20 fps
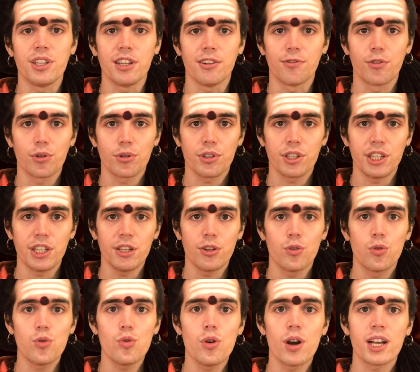devotee
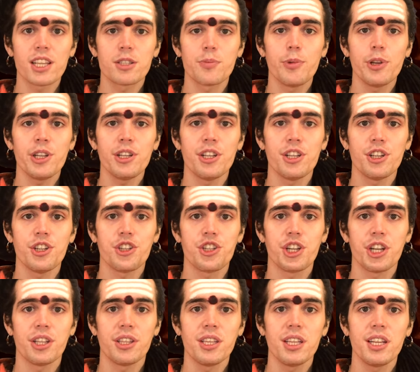who has been
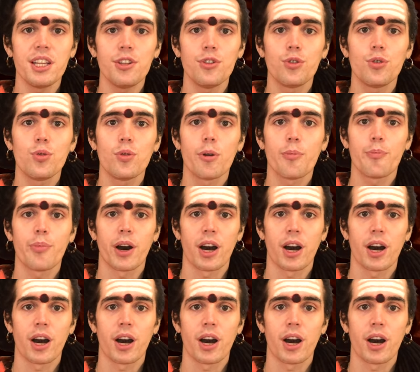initiated into a